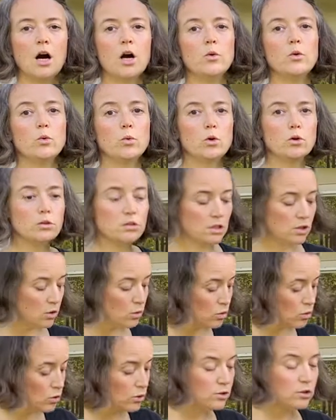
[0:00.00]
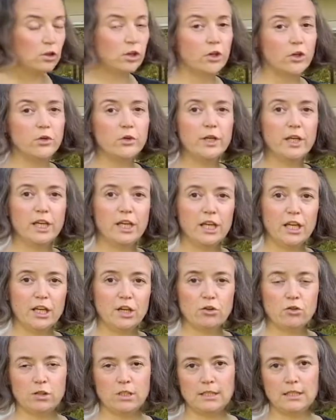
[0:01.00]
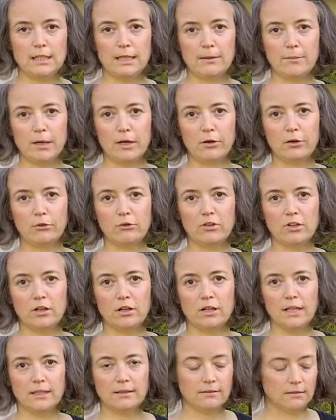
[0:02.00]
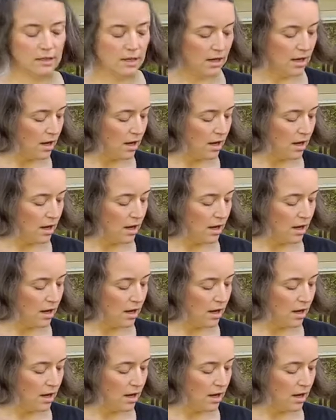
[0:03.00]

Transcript: I would want to also increase the amount of dye